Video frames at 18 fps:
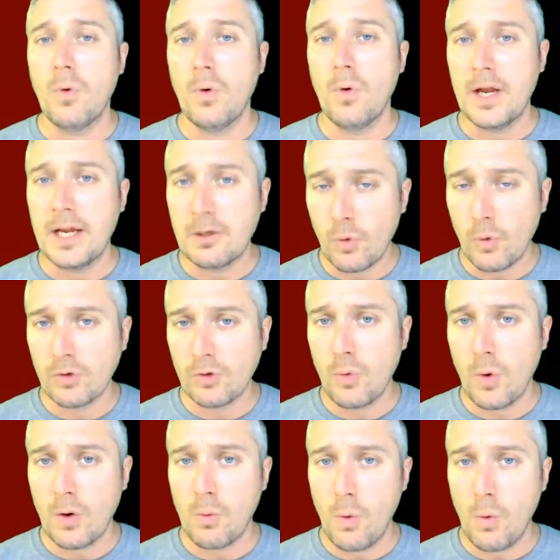In World
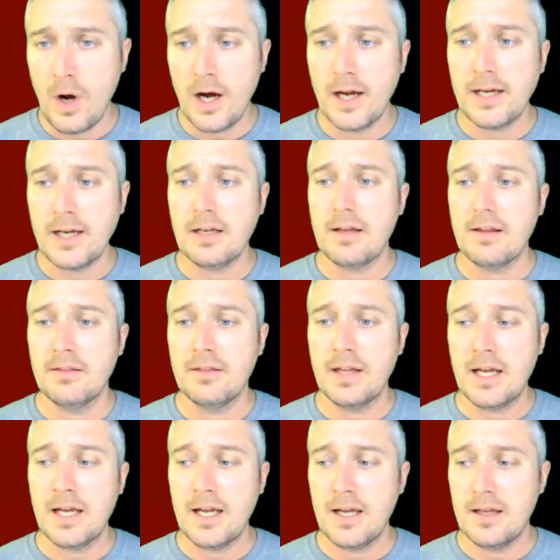War I,
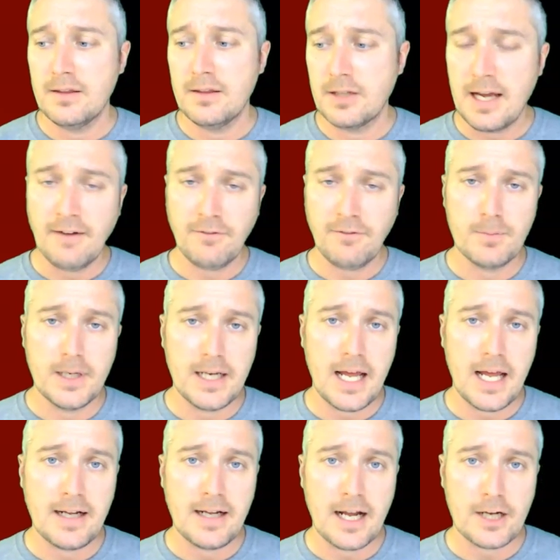the government
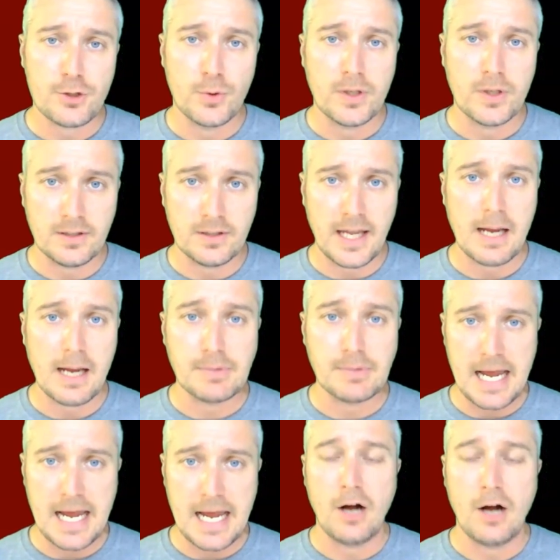had actually clamped
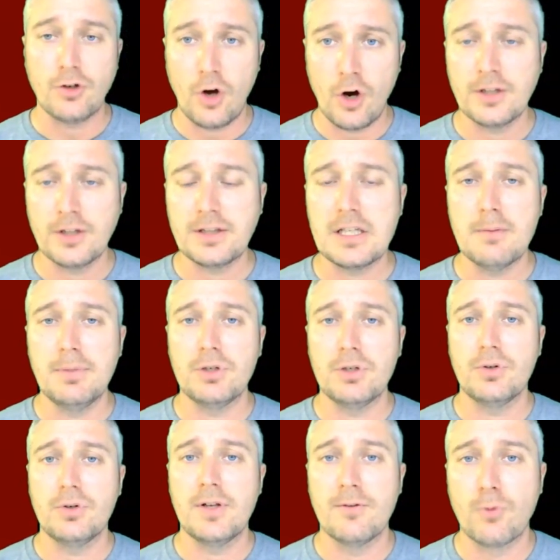down on the
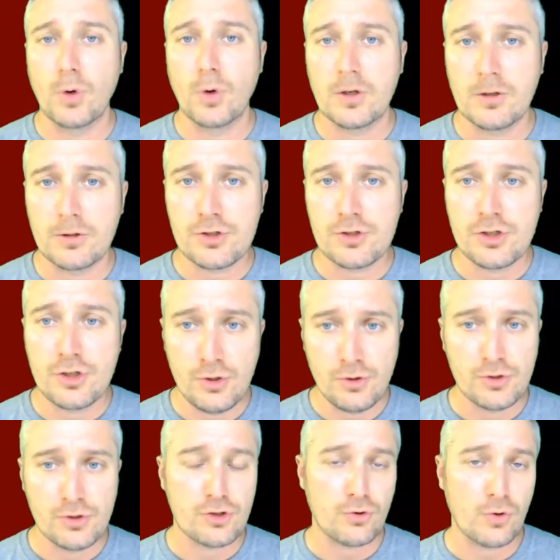ability of workers
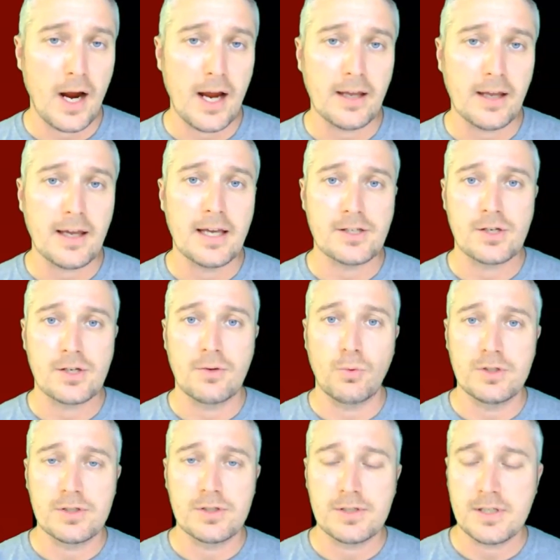to strike, as it
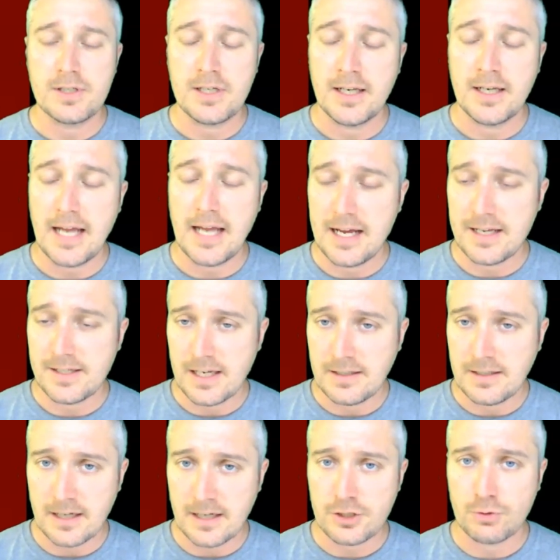was seen as a
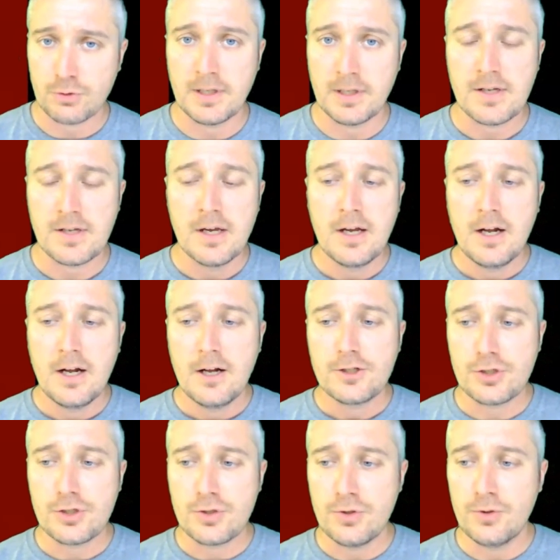detriment
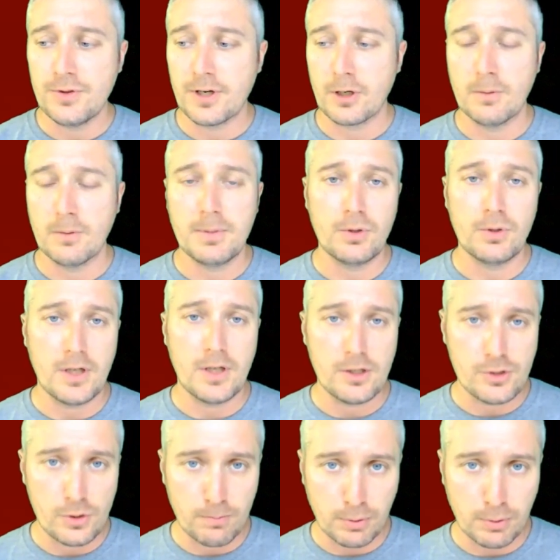to their ability
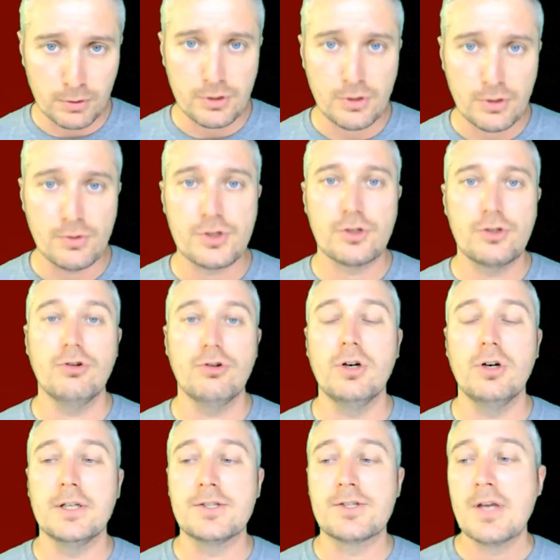to produce
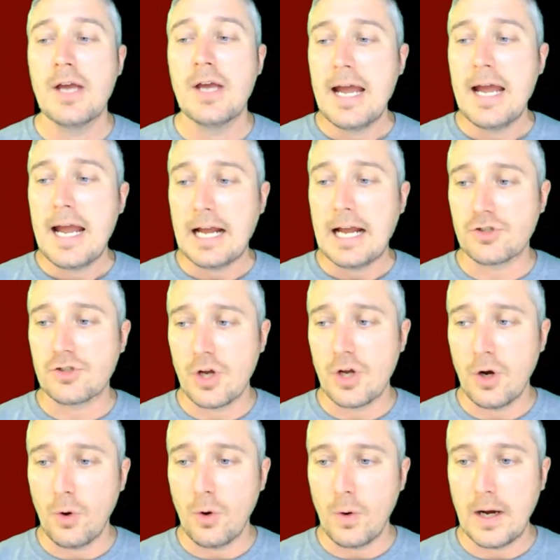goods. And
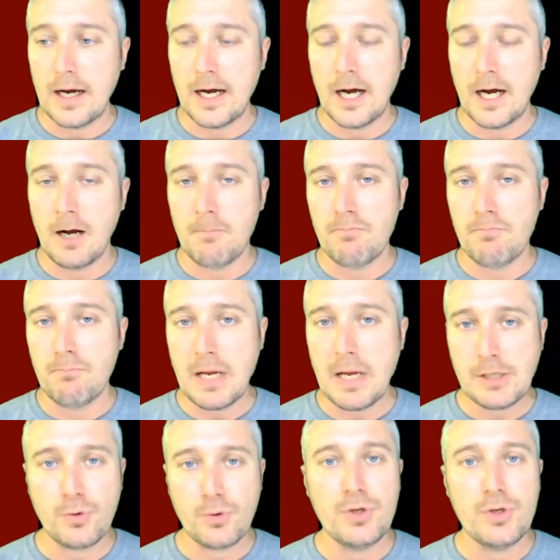so
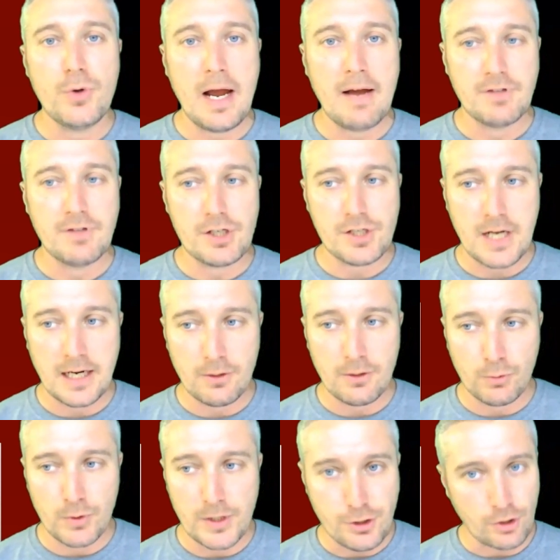basically you have this kind
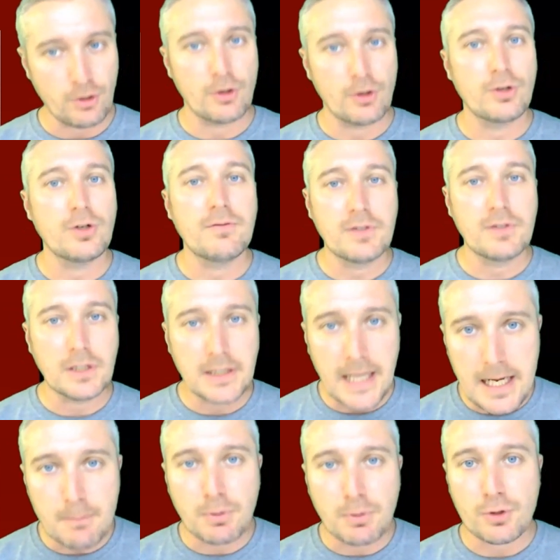of return of the
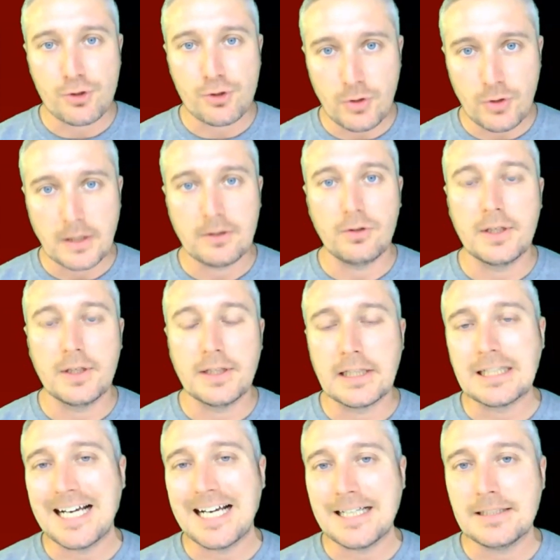labor struggle in
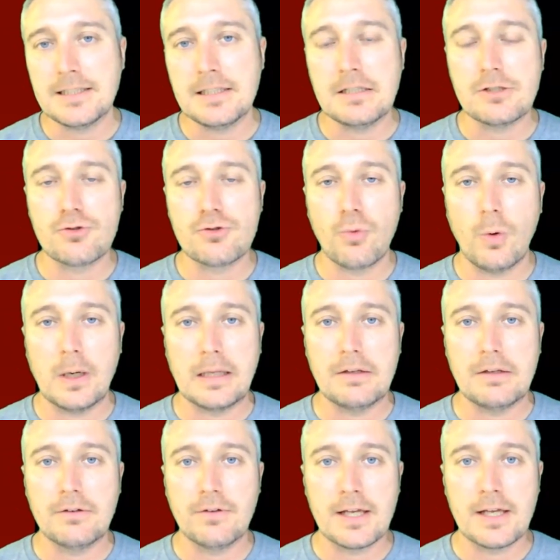the
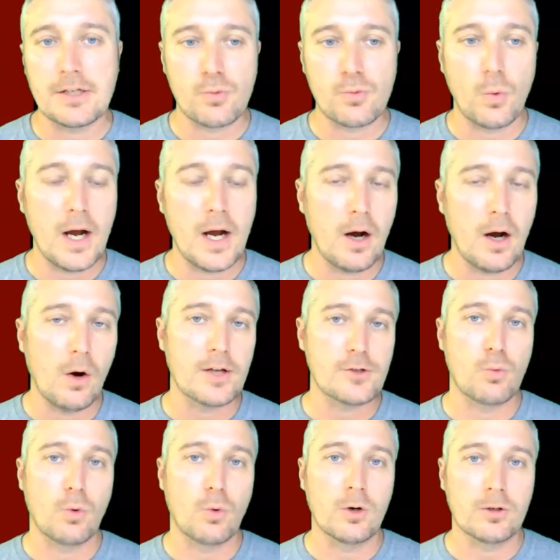1920s, as well
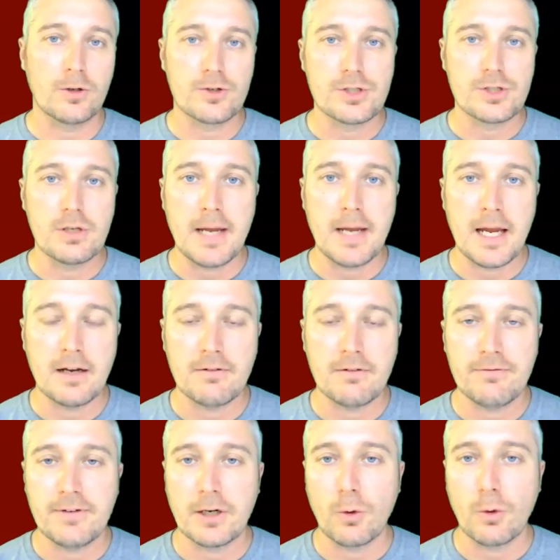as workers demand
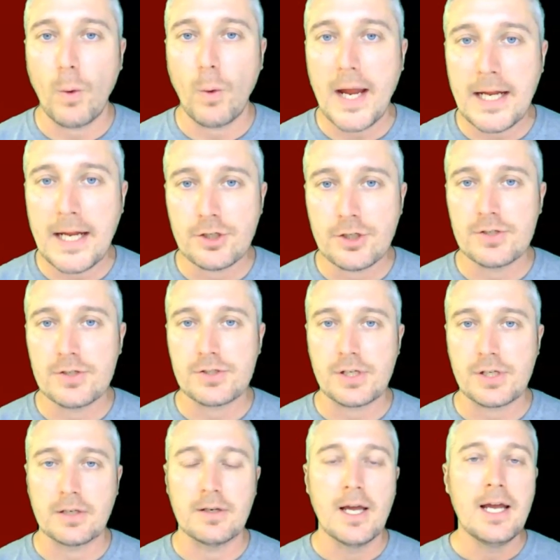fair wages
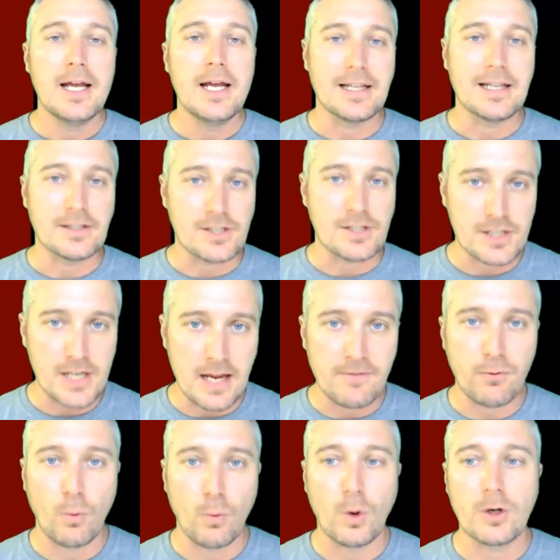and
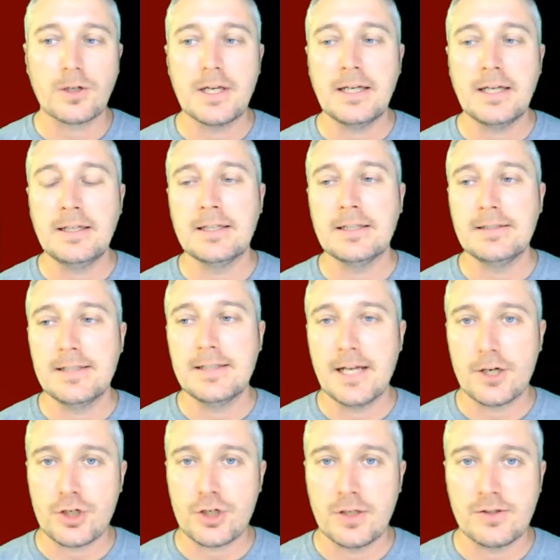safe working
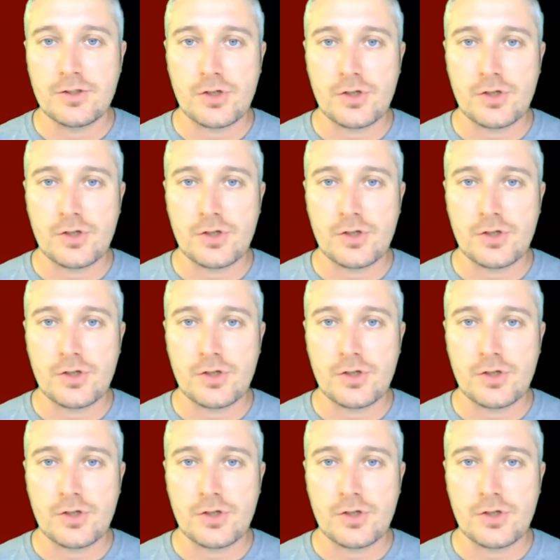conditions.